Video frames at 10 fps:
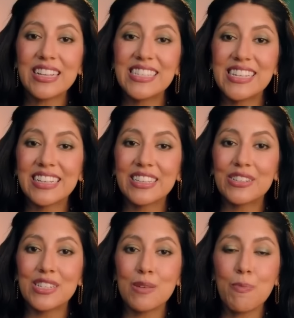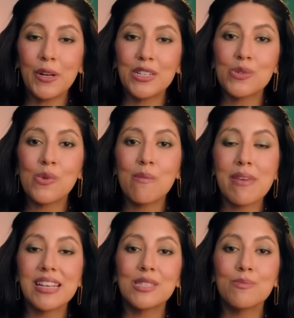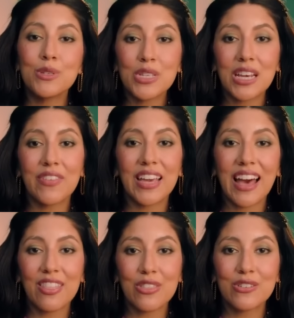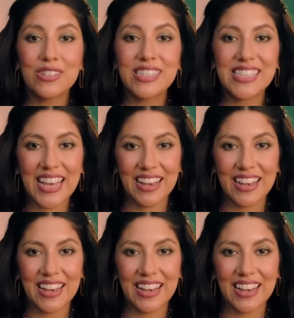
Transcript: let's dig a little deeper into what makes the music of Encanto sing.